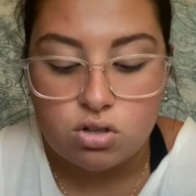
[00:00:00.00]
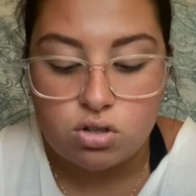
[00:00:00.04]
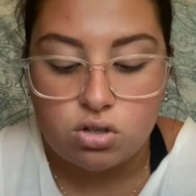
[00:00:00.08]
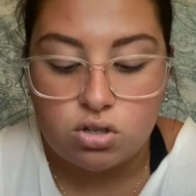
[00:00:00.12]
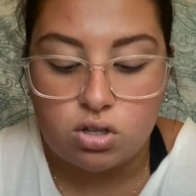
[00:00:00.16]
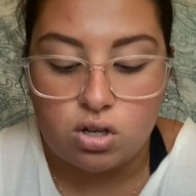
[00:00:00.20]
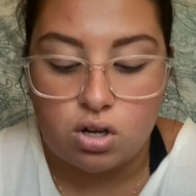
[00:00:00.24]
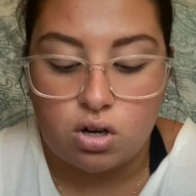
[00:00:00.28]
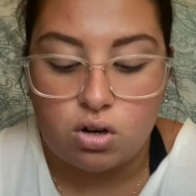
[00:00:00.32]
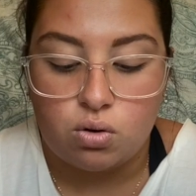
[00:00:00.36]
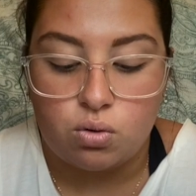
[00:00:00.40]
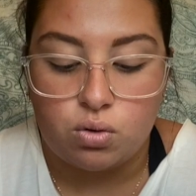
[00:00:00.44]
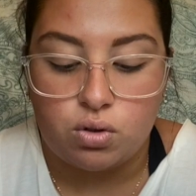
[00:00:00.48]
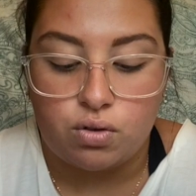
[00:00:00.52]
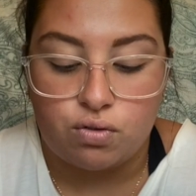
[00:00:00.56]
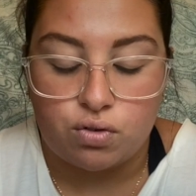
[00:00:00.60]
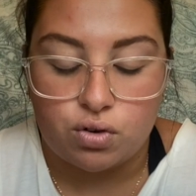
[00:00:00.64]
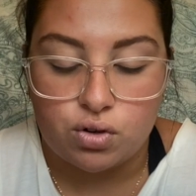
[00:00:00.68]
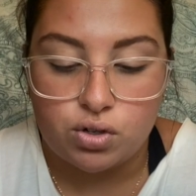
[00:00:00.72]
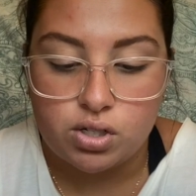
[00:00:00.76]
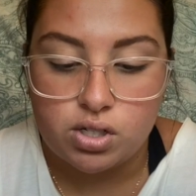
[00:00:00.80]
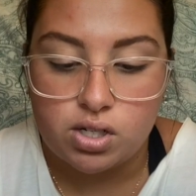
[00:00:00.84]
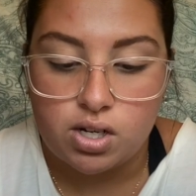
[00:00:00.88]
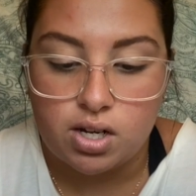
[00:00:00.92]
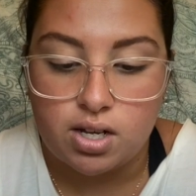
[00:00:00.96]
So the
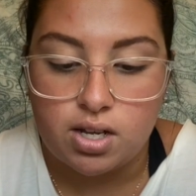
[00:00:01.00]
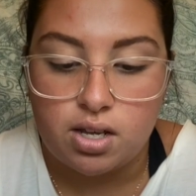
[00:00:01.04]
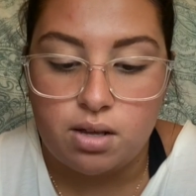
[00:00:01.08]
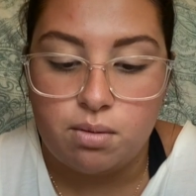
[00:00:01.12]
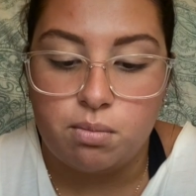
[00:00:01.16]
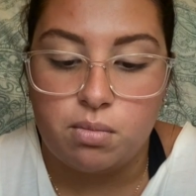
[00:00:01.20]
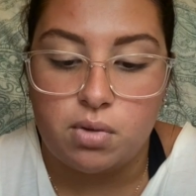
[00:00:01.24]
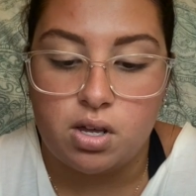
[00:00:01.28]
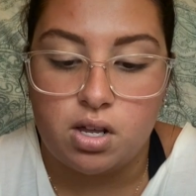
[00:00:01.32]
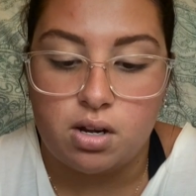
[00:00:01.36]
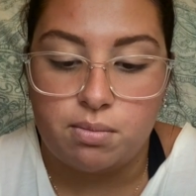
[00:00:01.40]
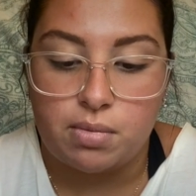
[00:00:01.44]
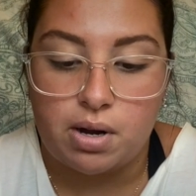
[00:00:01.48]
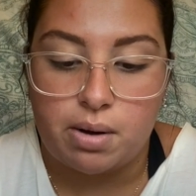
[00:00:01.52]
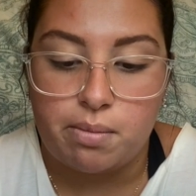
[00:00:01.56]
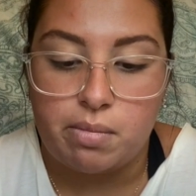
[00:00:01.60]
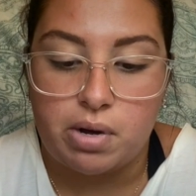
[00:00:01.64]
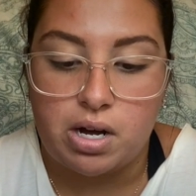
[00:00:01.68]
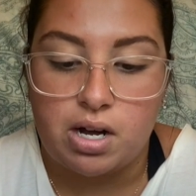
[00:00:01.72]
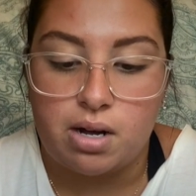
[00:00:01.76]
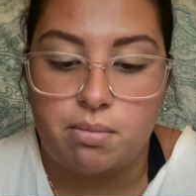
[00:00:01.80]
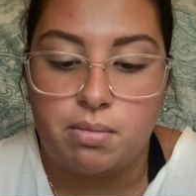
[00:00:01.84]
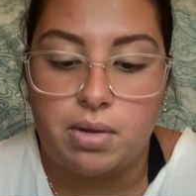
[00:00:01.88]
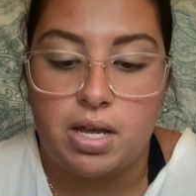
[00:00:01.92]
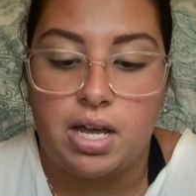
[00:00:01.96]
first night, me and my
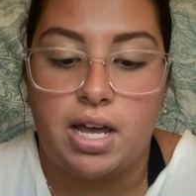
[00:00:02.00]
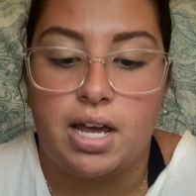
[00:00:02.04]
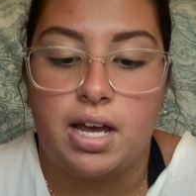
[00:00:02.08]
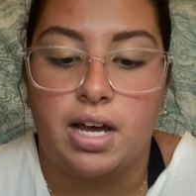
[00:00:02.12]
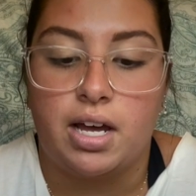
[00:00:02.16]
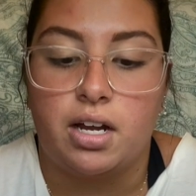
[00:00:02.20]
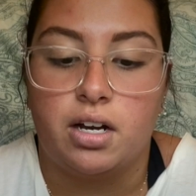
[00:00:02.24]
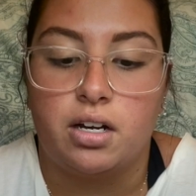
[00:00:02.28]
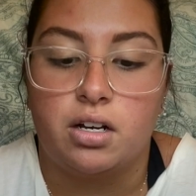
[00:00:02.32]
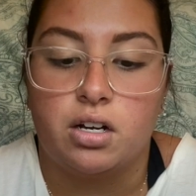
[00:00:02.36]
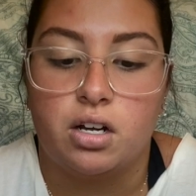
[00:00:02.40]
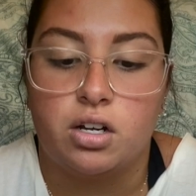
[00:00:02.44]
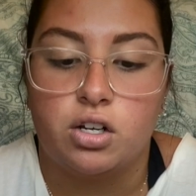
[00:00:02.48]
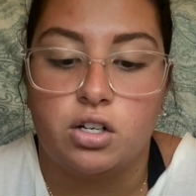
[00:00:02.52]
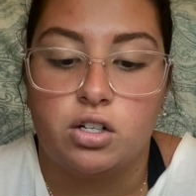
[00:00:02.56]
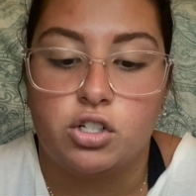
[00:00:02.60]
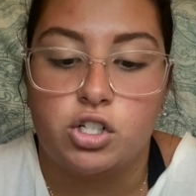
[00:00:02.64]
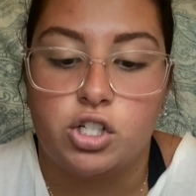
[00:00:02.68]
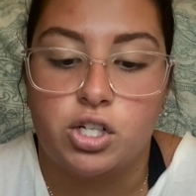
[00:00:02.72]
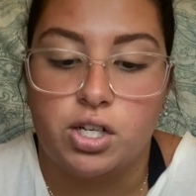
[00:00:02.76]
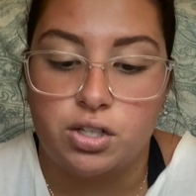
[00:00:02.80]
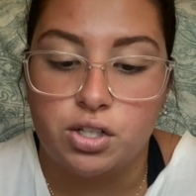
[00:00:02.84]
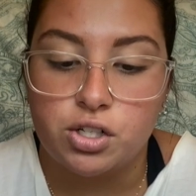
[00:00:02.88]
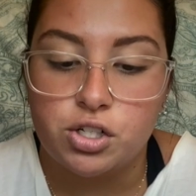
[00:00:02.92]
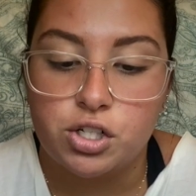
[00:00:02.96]
mom had,
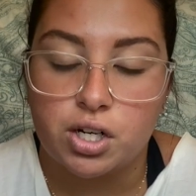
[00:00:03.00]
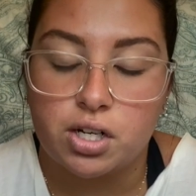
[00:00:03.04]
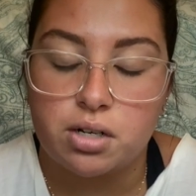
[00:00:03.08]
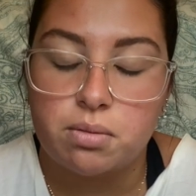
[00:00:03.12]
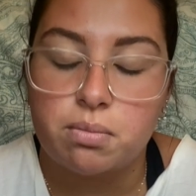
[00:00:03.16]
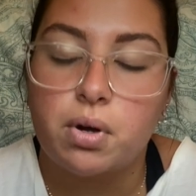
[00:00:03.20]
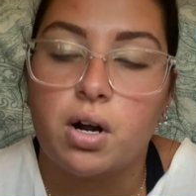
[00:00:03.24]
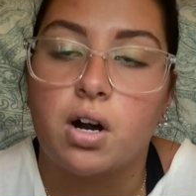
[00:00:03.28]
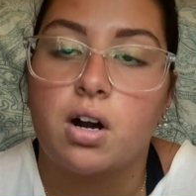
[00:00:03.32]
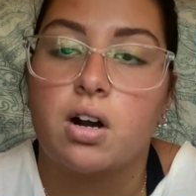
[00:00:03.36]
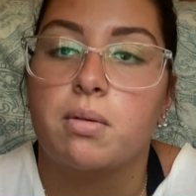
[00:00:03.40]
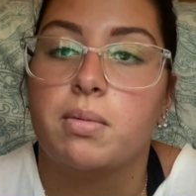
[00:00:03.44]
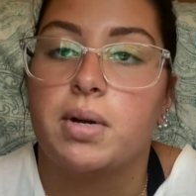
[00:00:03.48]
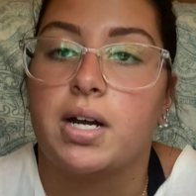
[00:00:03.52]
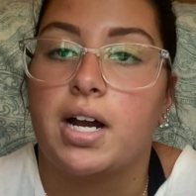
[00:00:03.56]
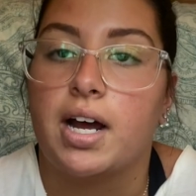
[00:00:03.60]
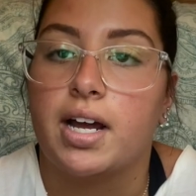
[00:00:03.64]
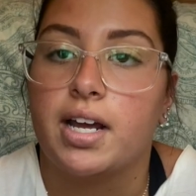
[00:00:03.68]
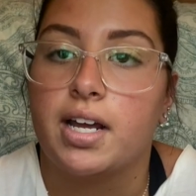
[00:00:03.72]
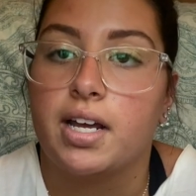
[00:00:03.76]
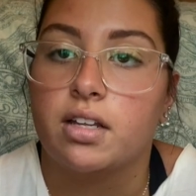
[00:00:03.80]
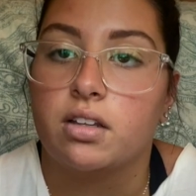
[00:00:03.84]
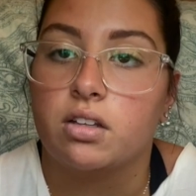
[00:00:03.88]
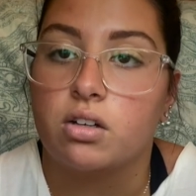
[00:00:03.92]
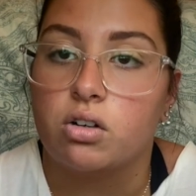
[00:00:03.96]
she had the chicken parm and I
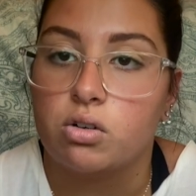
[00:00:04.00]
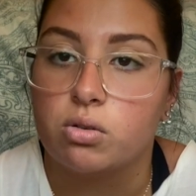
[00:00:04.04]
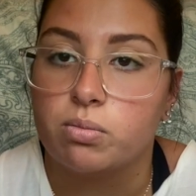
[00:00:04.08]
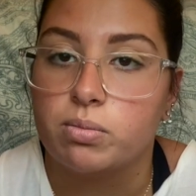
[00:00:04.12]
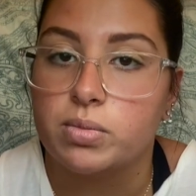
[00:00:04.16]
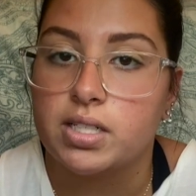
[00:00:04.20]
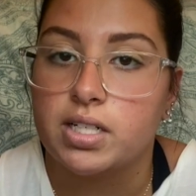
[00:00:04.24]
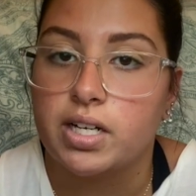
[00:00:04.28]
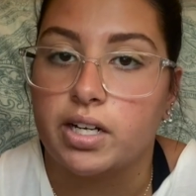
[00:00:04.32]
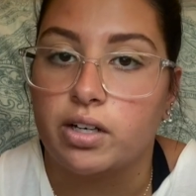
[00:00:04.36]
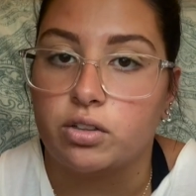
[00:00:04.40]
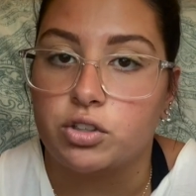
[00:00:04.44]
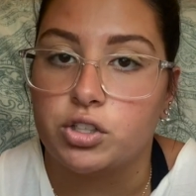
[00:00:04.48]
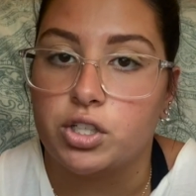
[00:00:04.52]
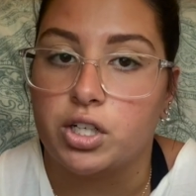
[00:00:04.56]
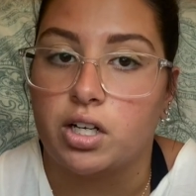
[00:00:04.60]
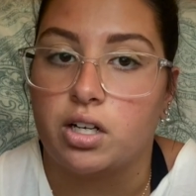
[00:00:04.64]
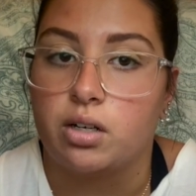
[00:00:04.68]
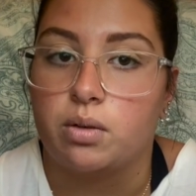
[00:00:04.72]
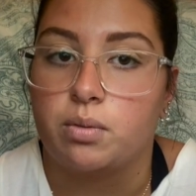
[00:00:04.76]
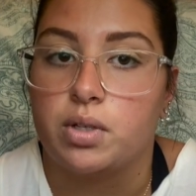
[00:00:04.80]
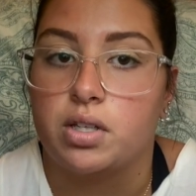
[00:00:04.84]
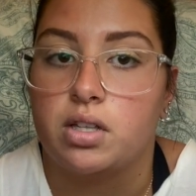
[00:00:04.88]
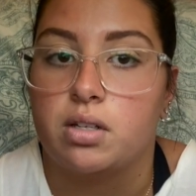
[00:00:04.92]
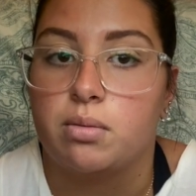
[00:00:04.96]
had the homestyle
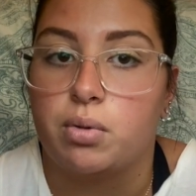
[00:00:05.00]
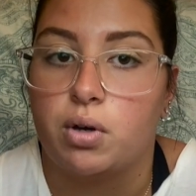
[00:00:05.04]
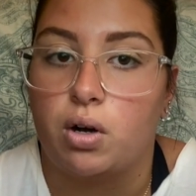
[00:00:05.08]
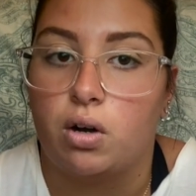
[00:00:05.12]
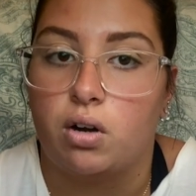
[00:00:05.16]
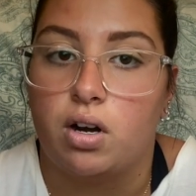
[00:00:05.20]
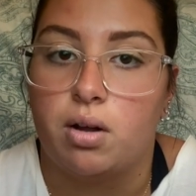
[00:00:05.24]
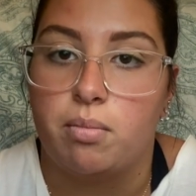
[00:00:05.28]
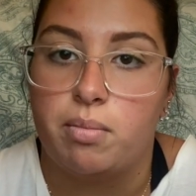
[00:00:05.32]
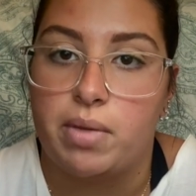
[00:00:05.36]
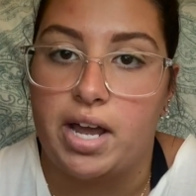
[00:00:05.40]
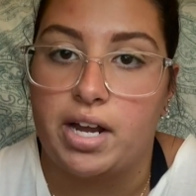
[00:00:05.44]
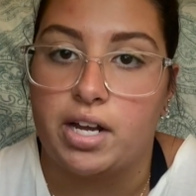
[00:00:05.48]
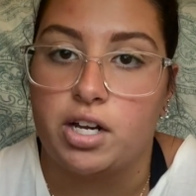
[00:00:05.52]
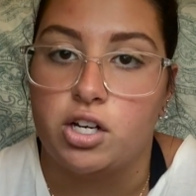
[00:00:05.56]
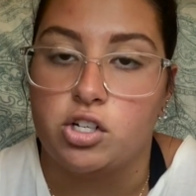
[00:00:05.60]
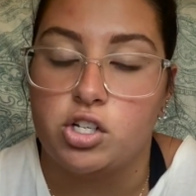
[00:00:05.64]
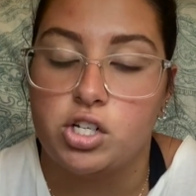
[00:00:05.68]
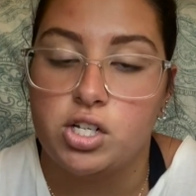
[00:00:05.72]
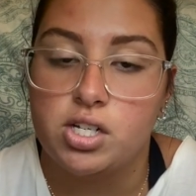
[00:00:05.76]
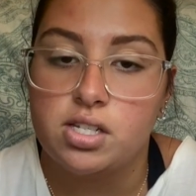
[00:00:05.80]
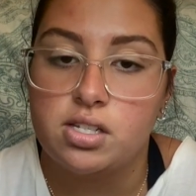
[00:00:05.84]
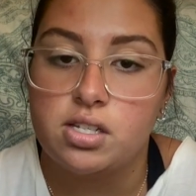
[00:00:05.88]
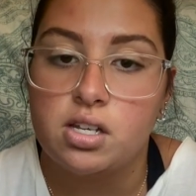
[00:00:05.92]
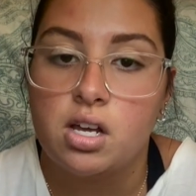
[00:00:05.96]
chicken with the butternut mac and
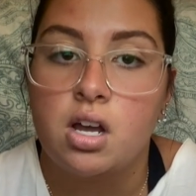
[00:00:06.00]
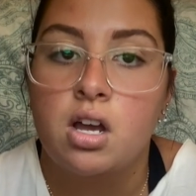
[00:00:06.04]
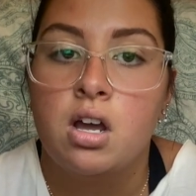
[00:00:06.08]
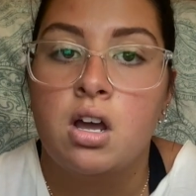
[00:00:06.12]
cheese.